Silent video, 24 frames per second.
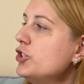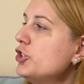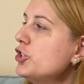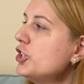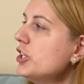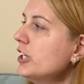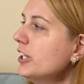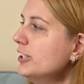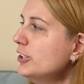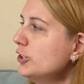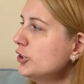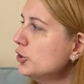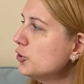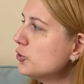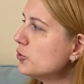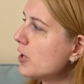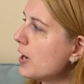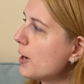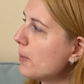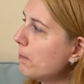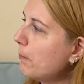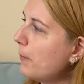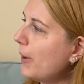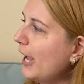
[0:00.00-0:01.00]

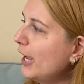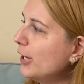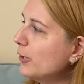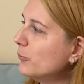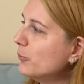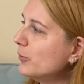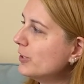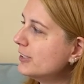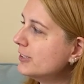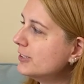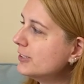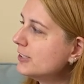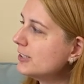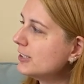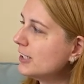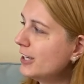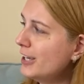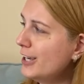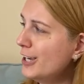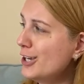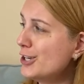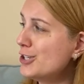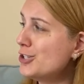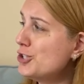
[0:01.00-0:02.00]
Chinstrap penguins.
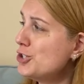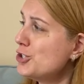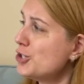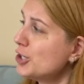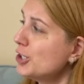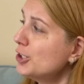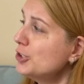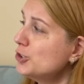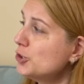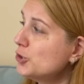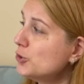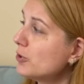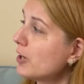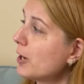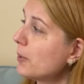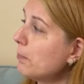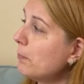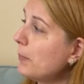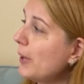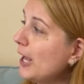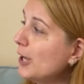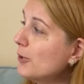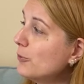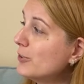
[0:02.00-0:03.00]
A
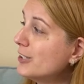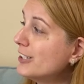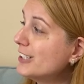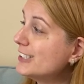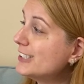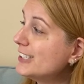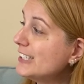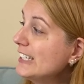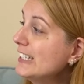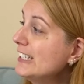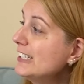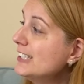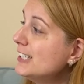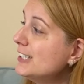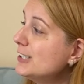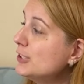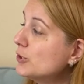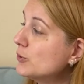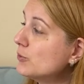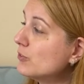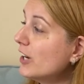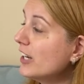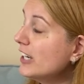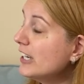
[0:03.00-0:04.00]
chinstrap penguin is easy
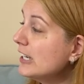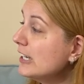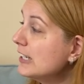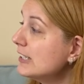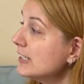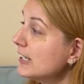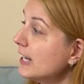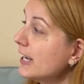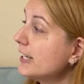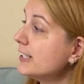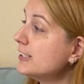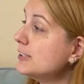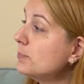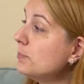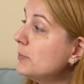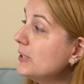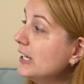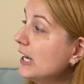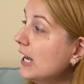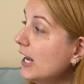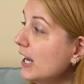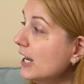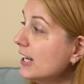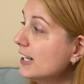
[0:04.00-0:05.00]
to recognize
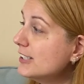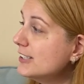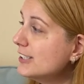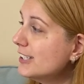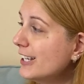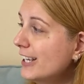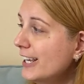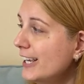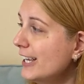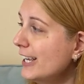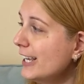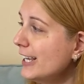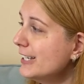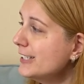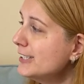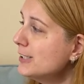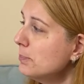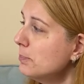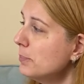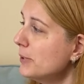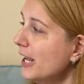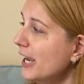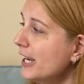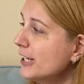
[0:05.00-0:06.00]
because it has
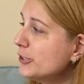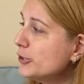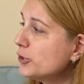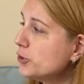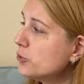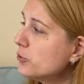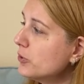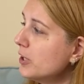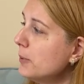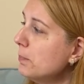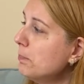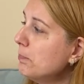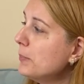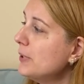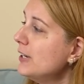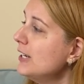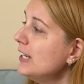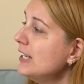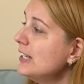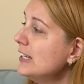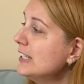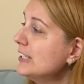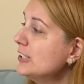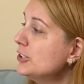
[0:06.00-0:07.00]
a black stripe
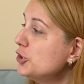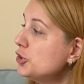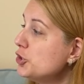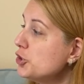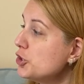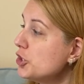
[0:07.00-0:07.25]
beneath its